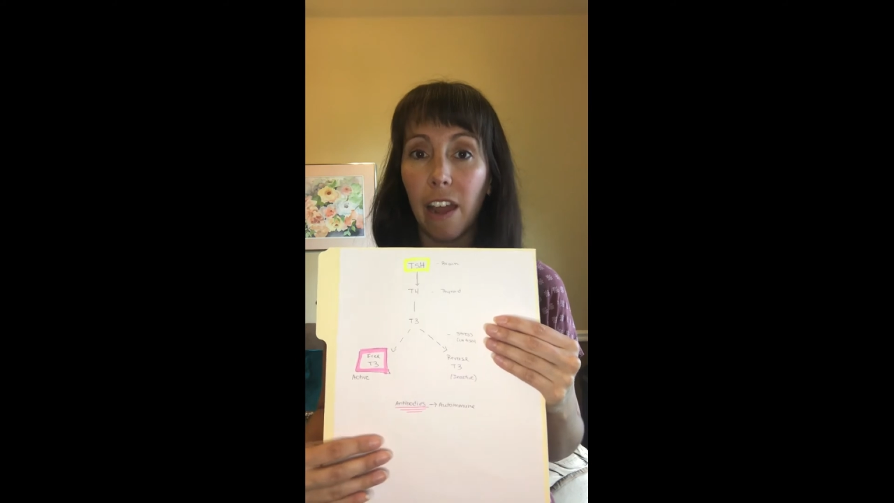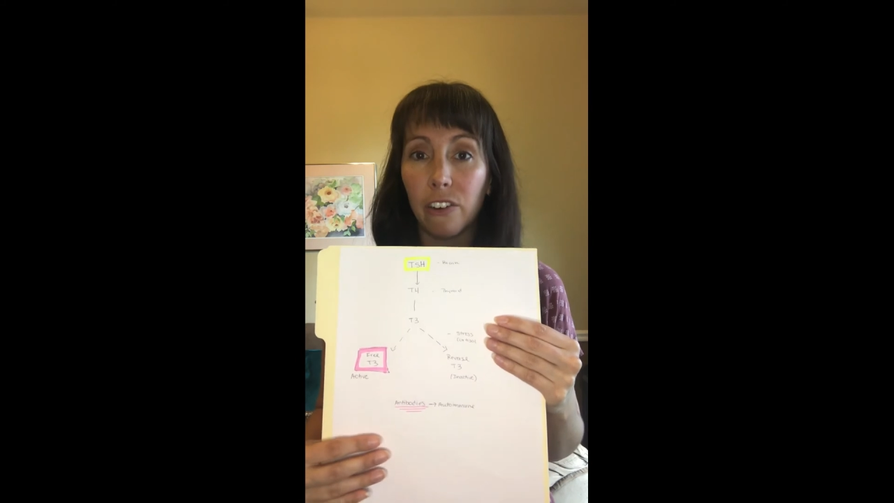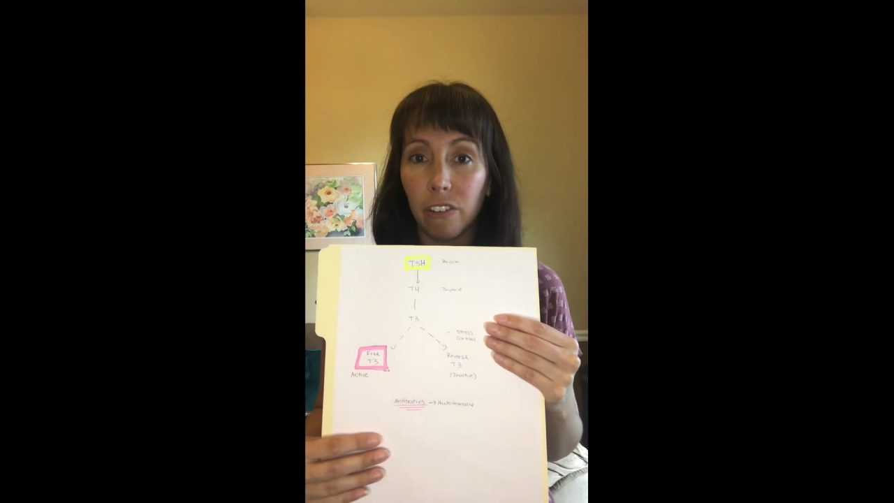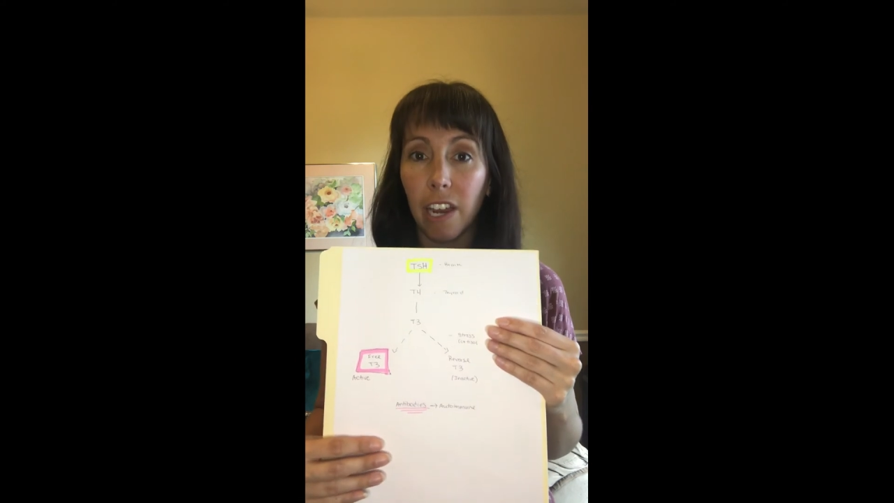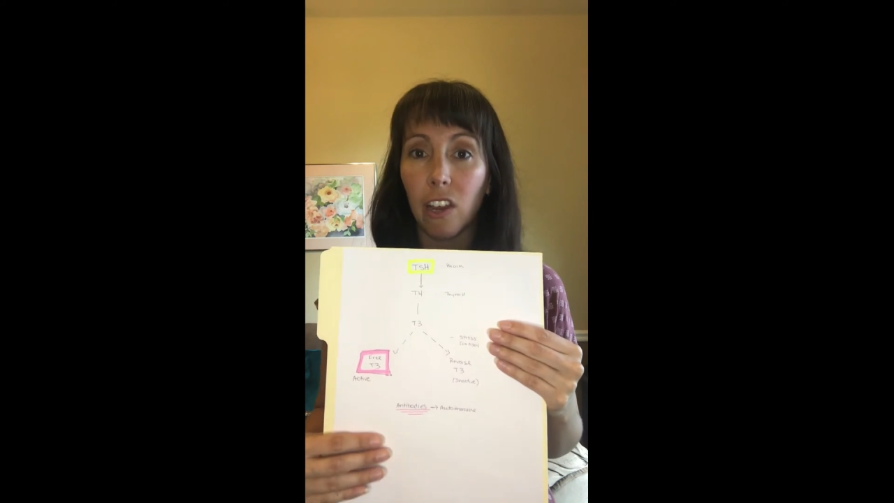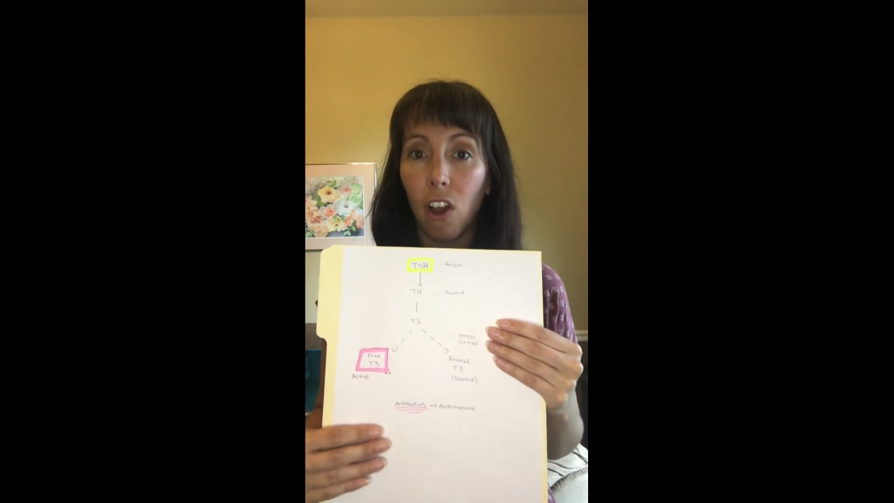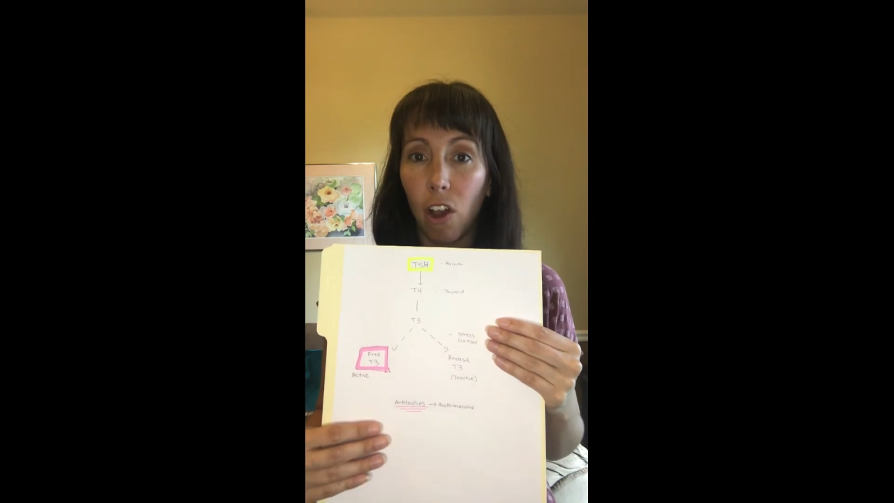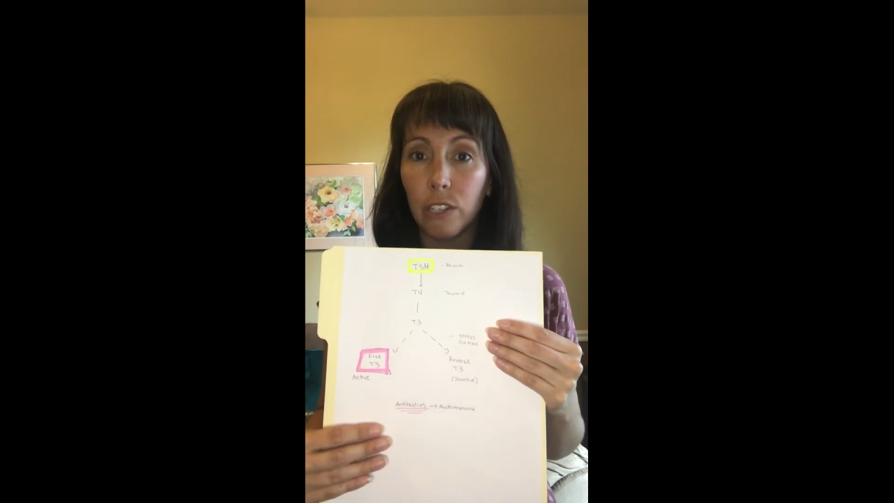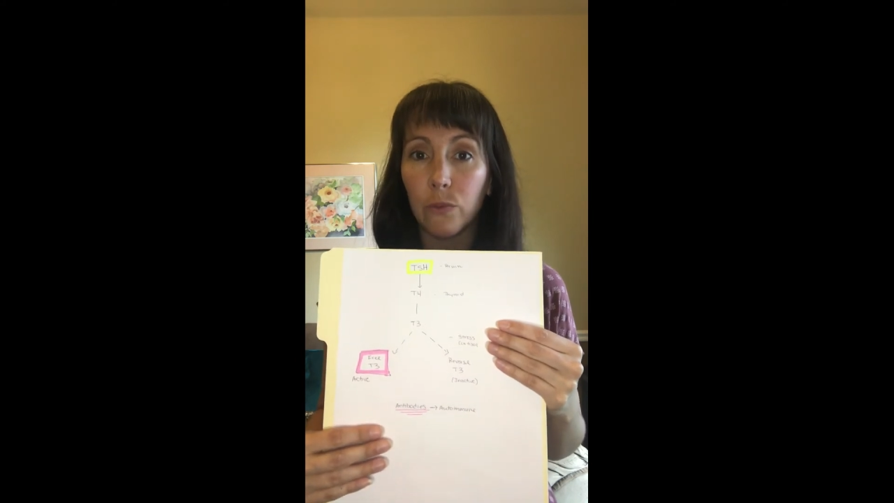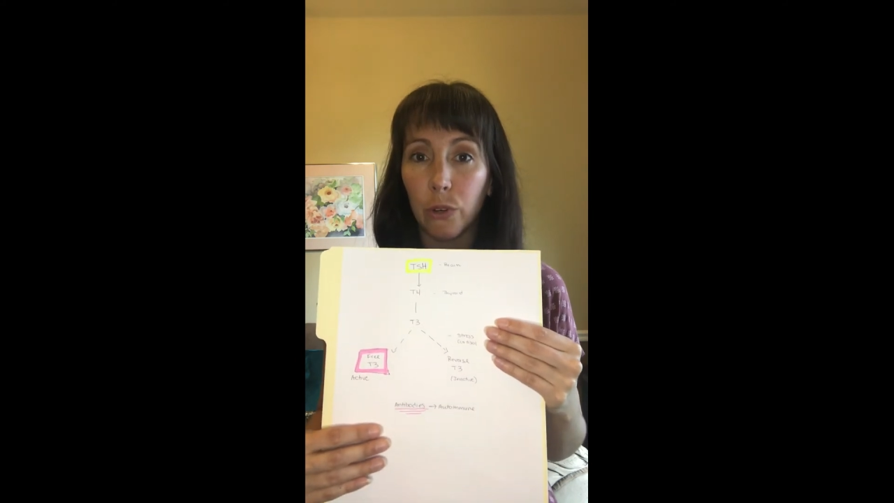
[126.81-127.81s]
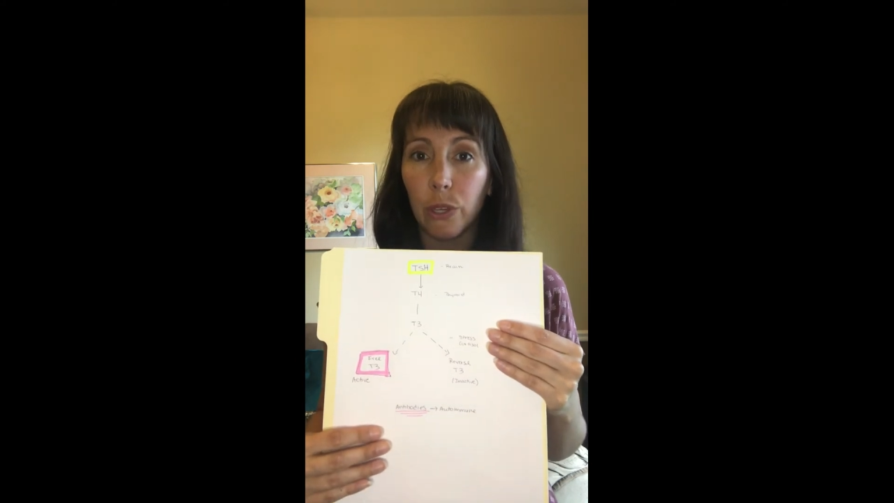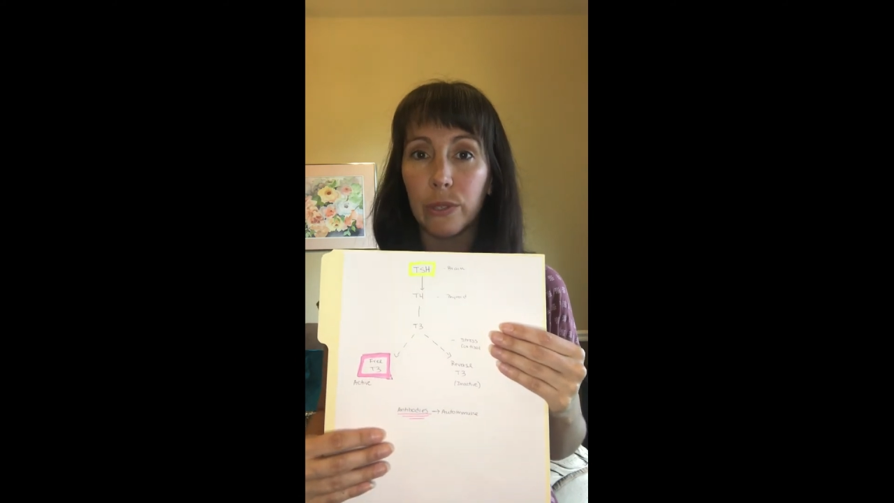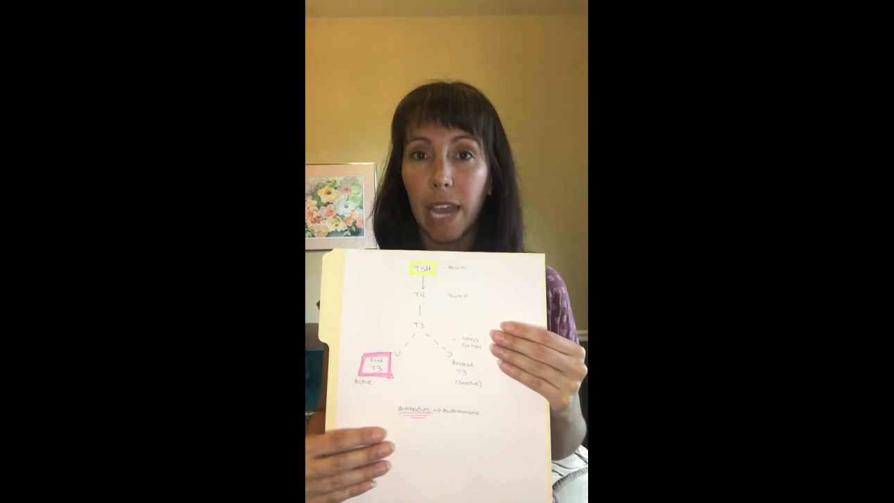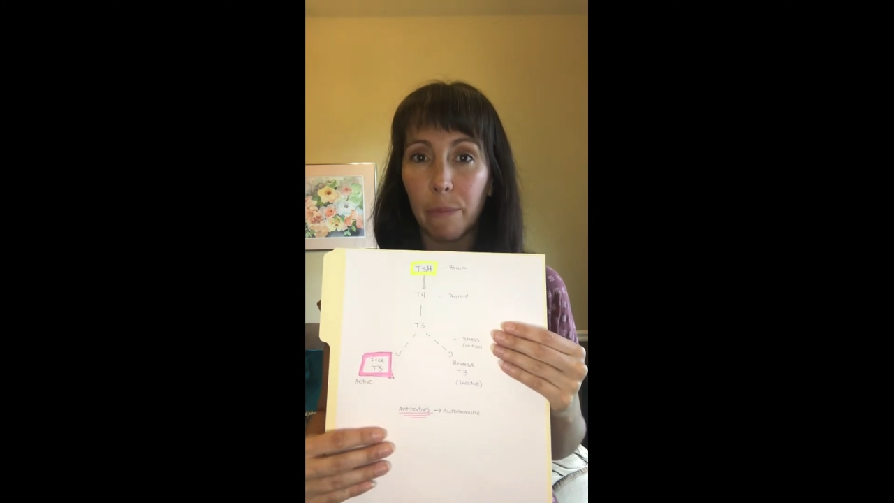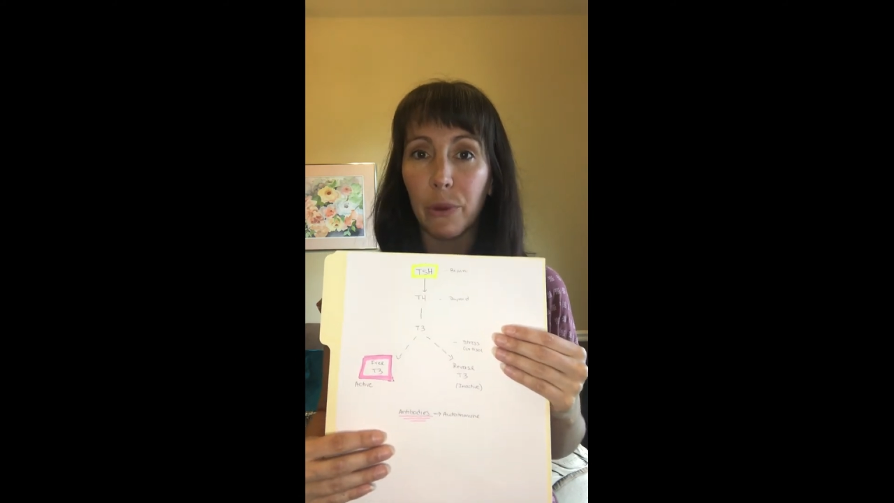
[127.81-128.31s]
underlying cause for
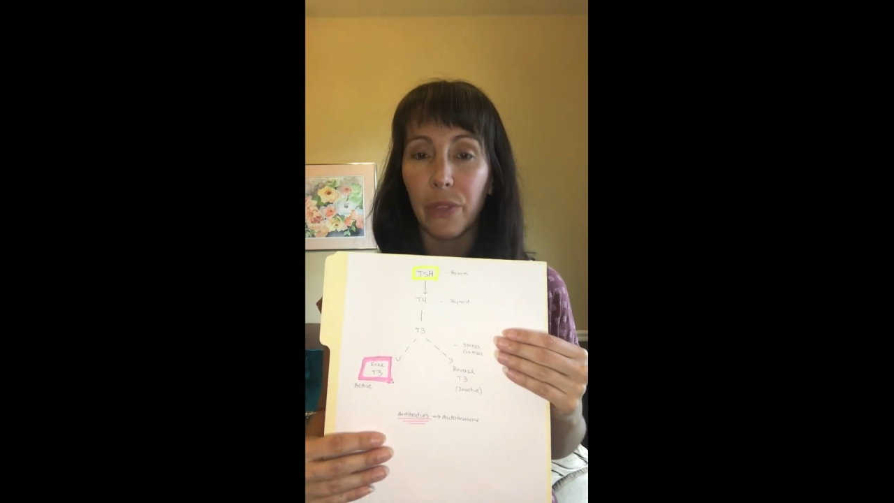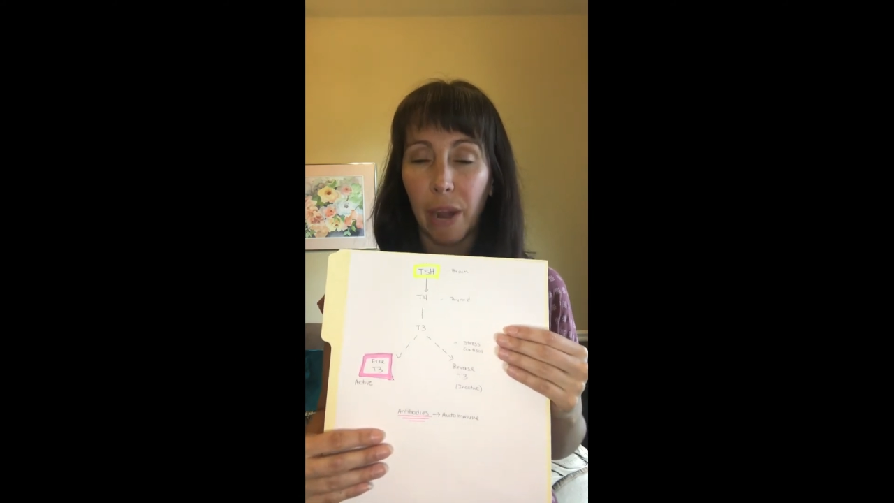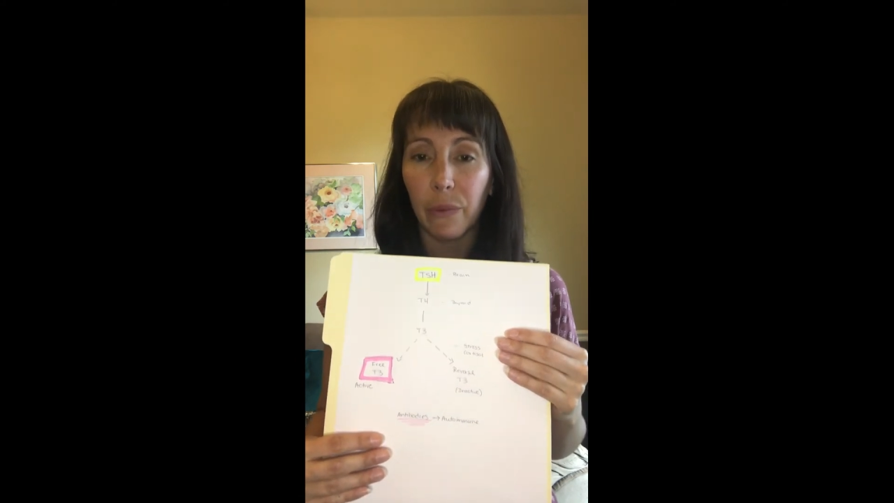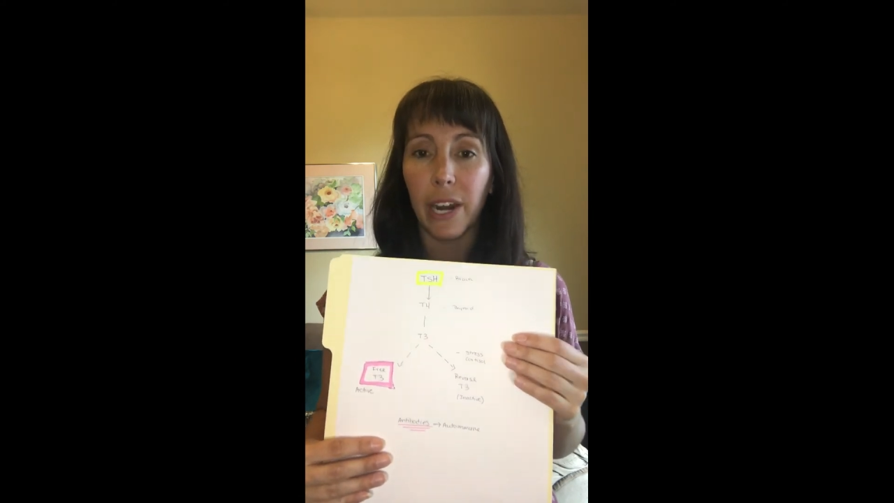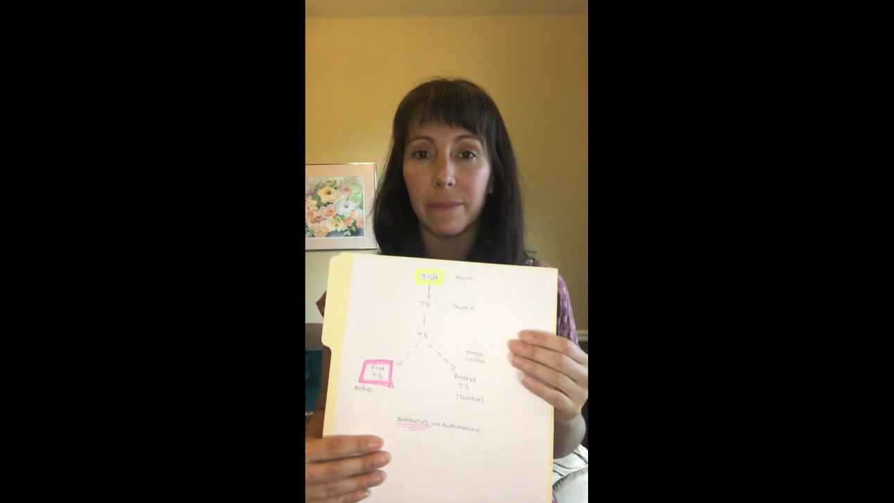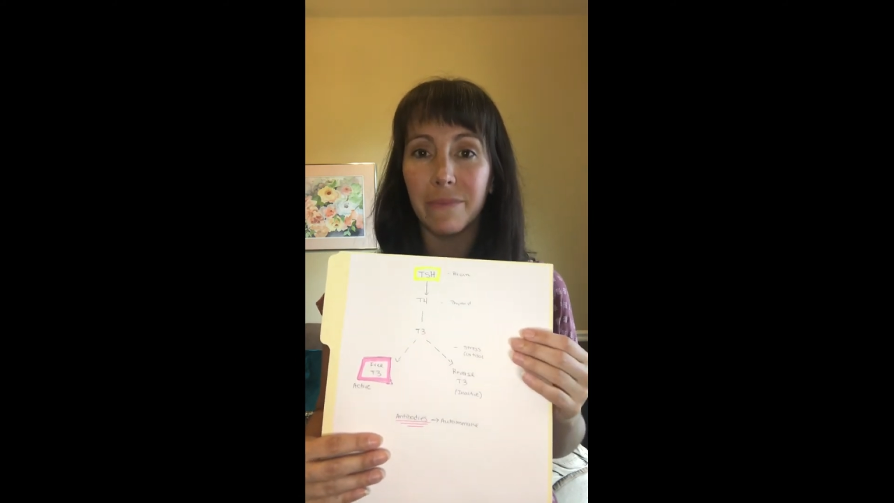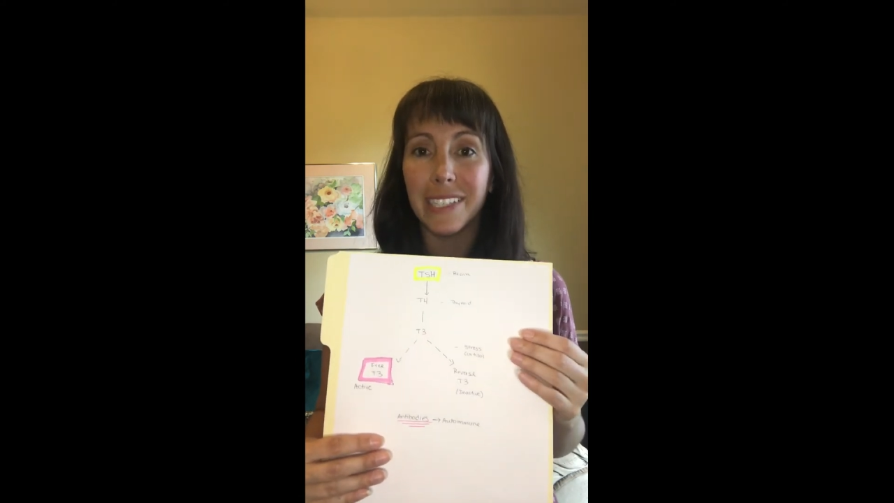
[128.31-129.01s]
those hypothyroid